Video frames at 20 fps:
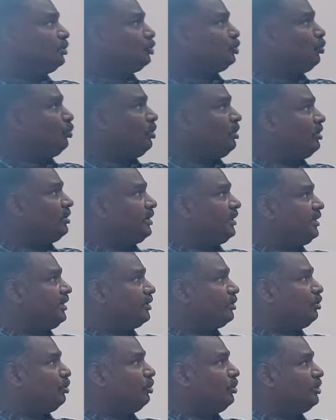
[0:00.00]
Toward
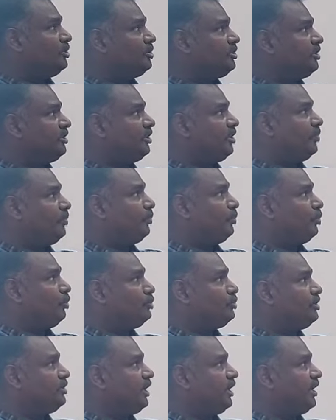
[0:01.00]
a holistic
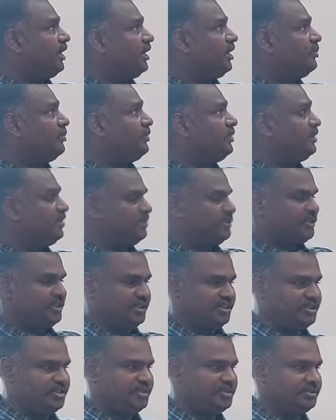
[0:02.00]
approach in academic
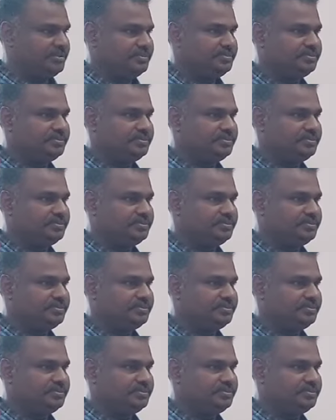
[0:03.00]
research,